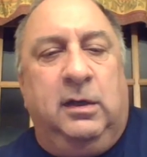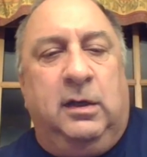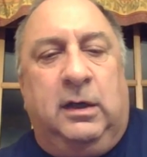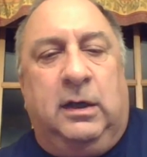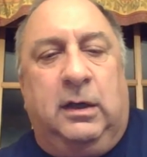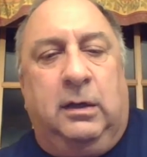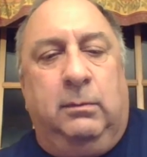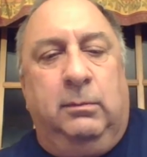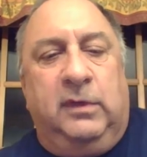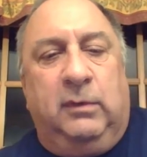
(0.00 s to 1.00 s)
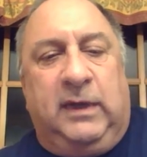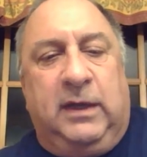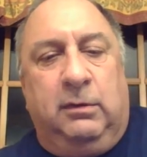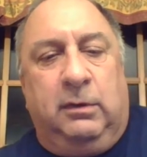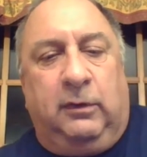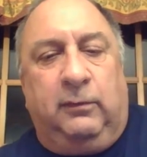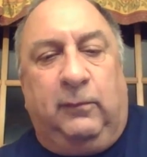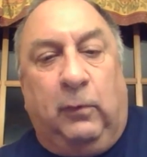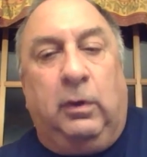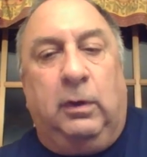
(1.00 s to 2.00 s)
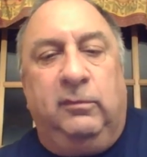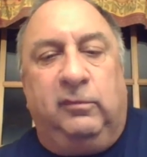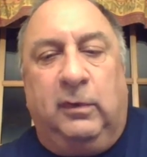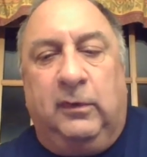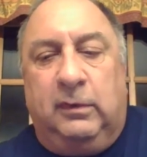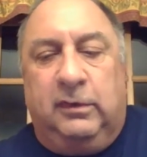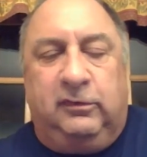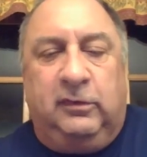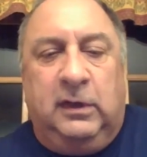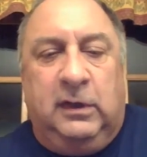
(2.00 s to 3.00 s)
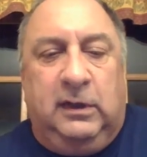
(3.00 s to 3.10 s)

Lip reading: that we hear in other forums, whether it's